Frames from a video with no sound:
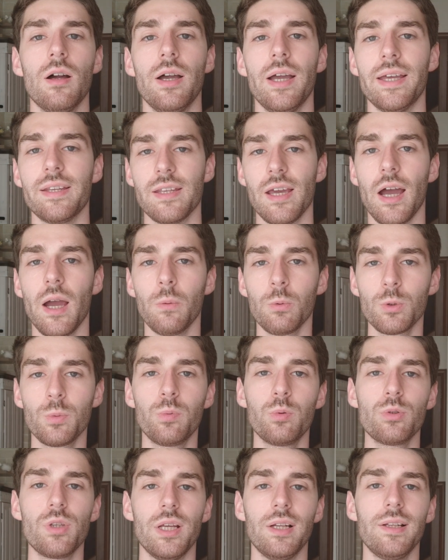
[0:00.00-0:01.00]
And I would
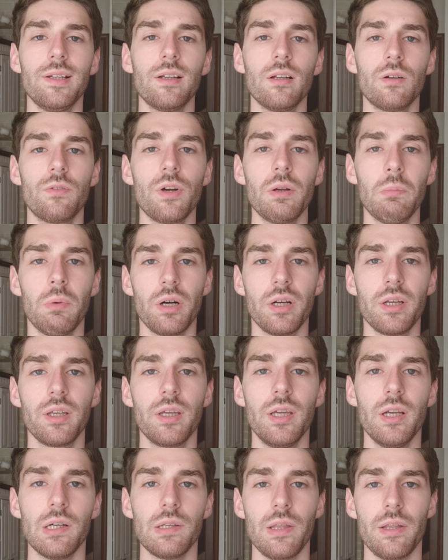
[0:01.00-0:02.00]
put a little remark
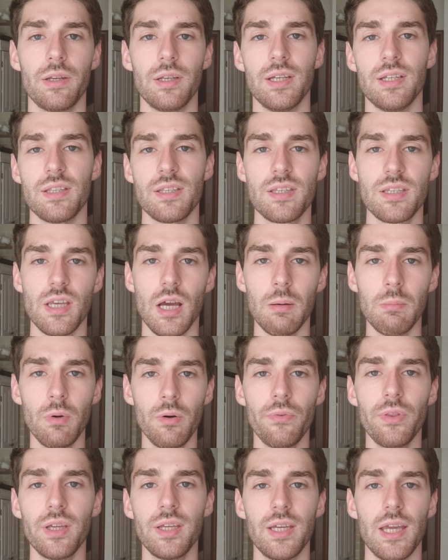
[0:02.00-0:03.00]
here that in some
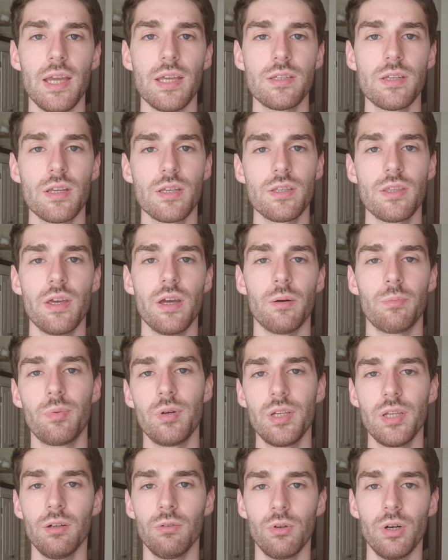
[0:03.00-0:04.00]
of the cases they are
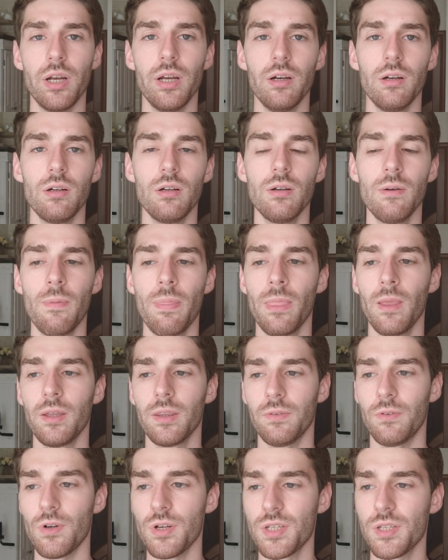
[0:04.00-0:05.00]
pretty rare.
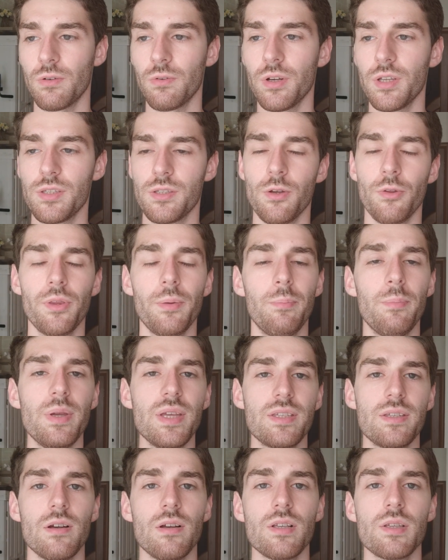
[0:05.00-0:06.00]
The virus targets not the B
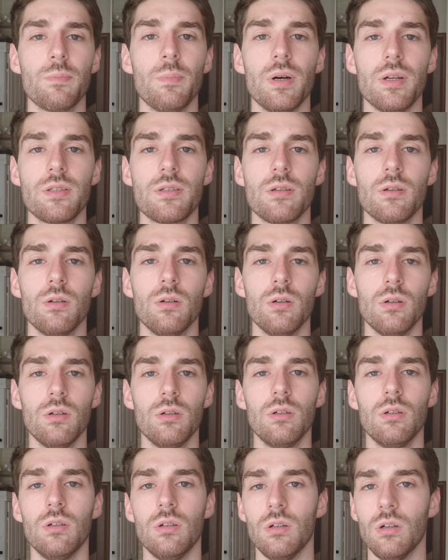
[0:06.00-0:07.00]
cells, but
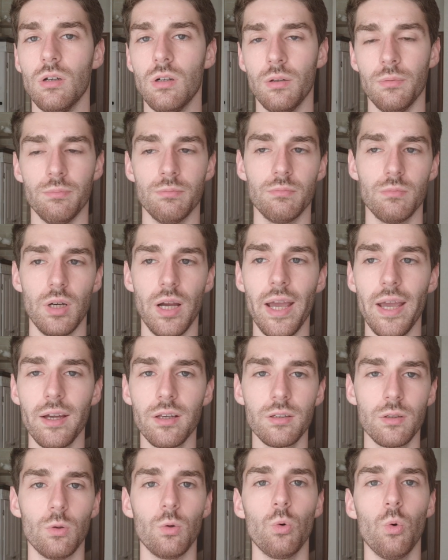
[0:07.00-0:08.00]

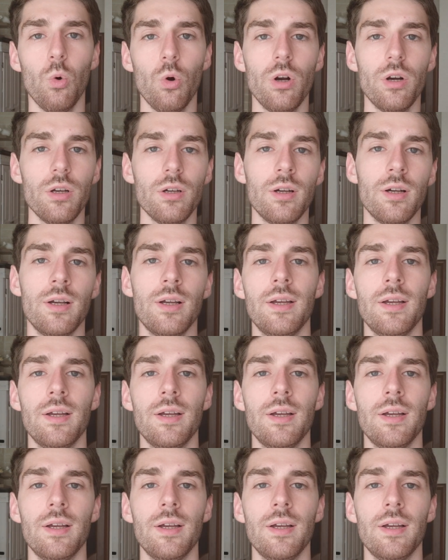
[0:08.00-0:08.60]
and or